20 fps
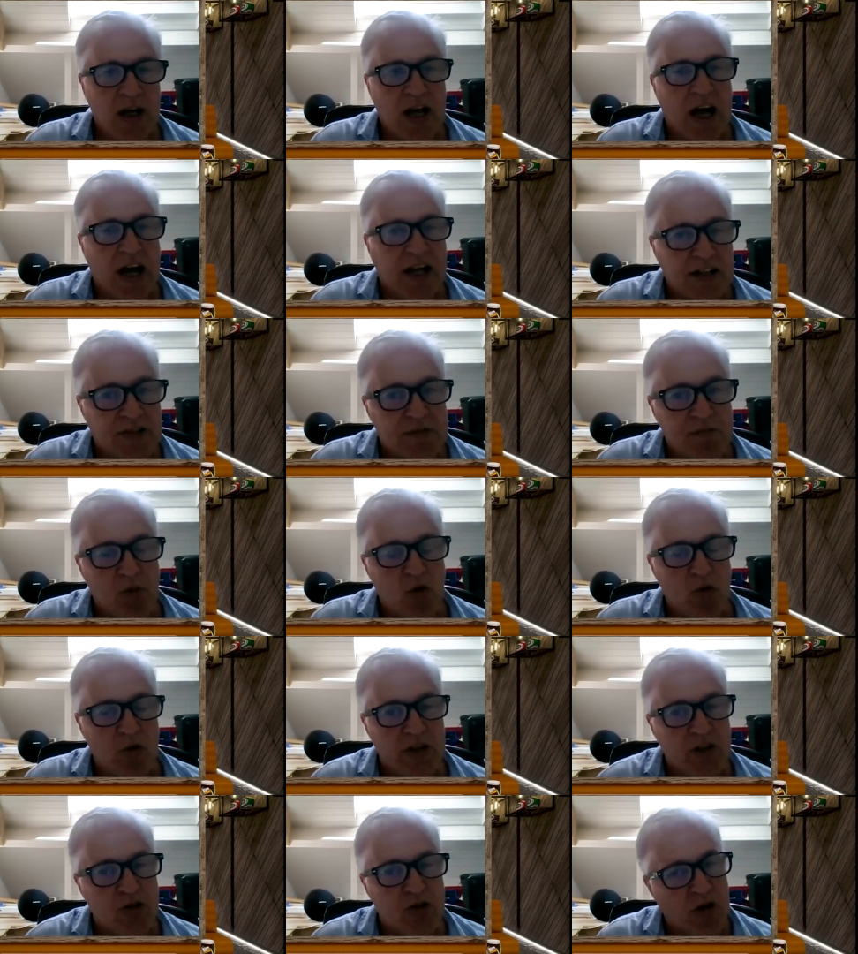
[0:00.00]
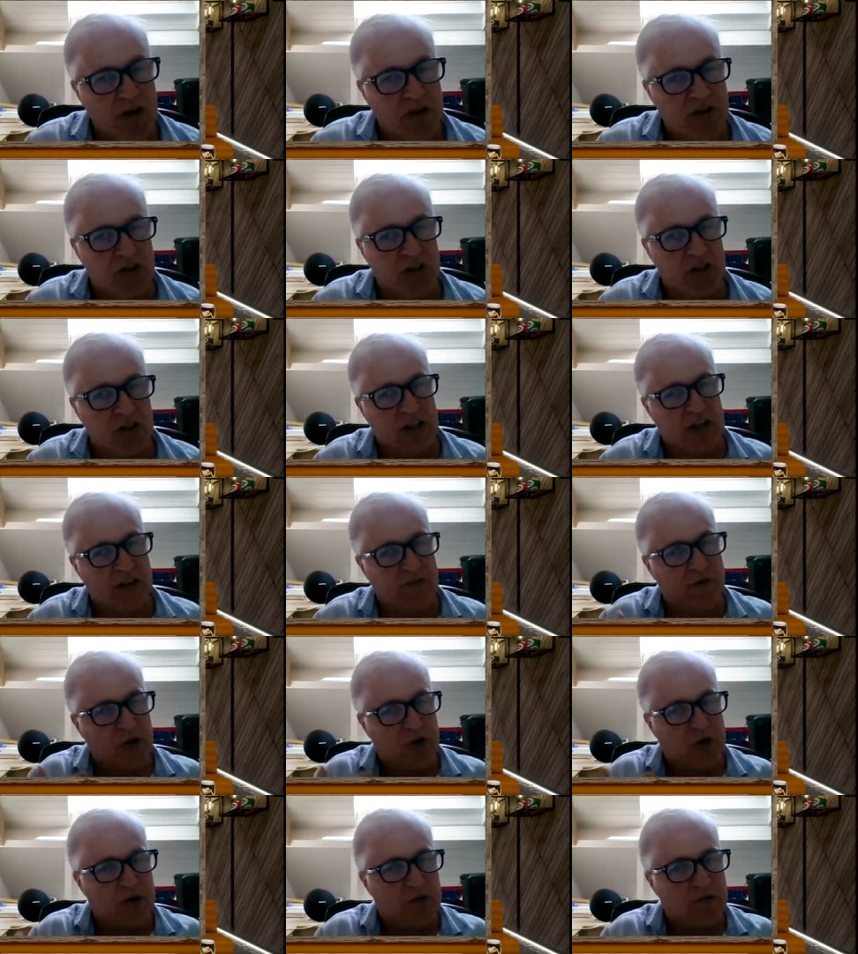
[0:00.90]
And it's more interesting if
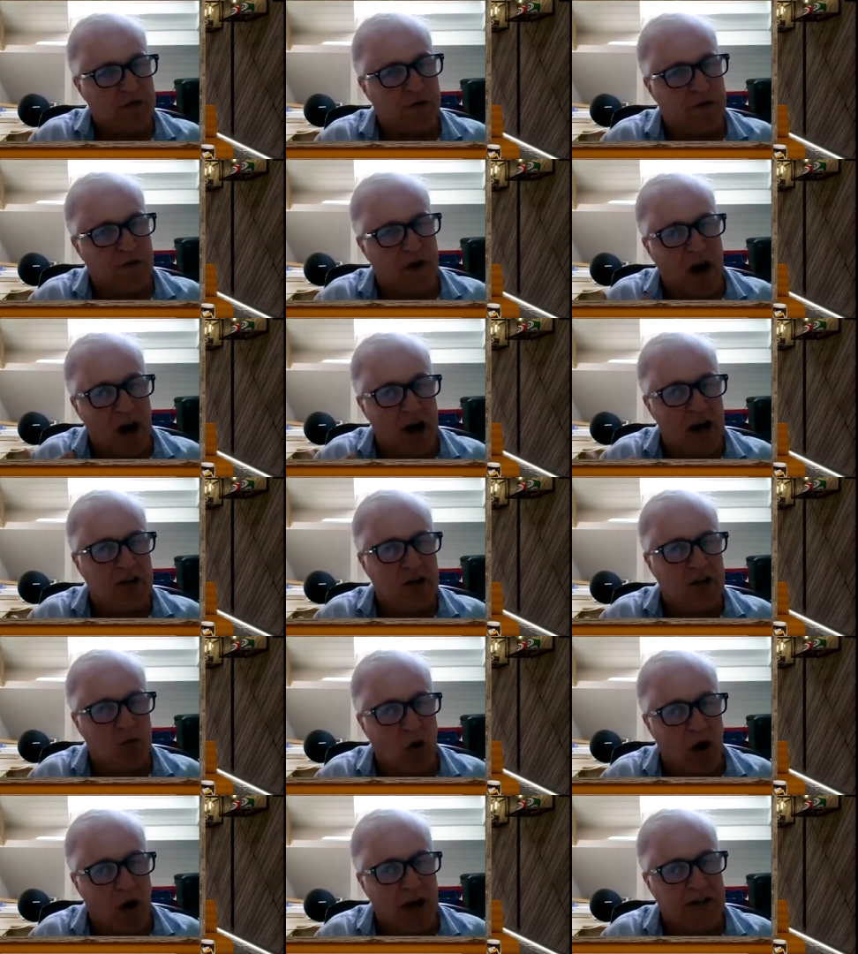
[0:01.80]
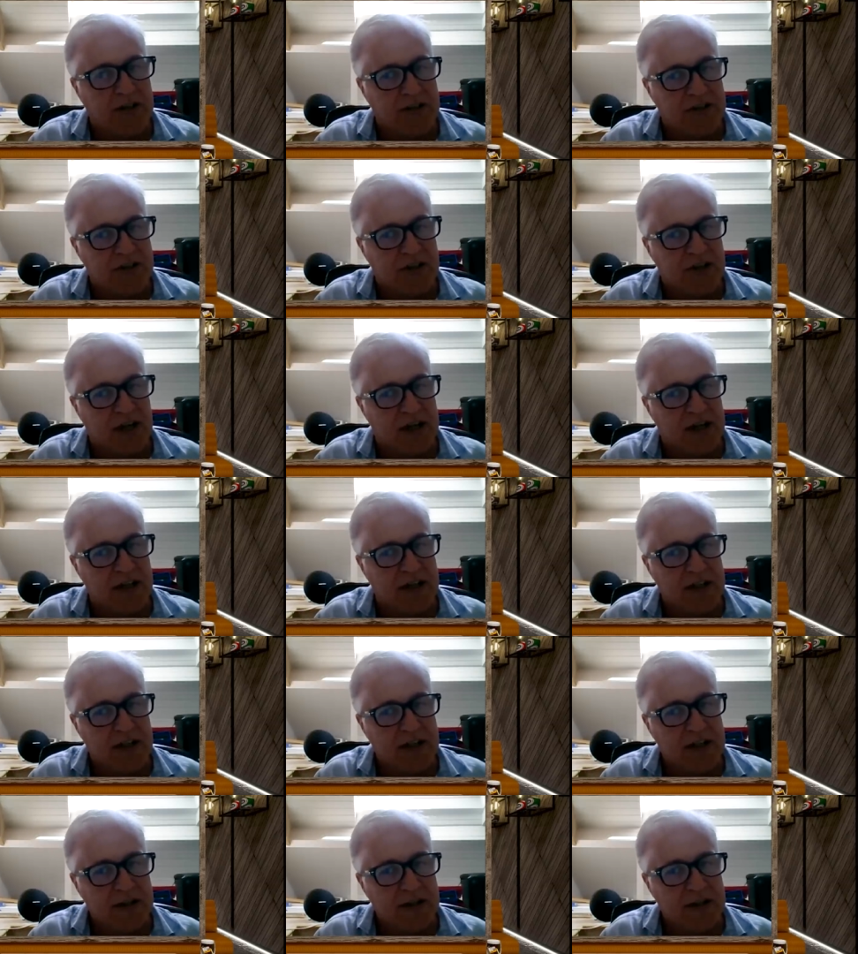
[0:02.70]
you can find a way to say,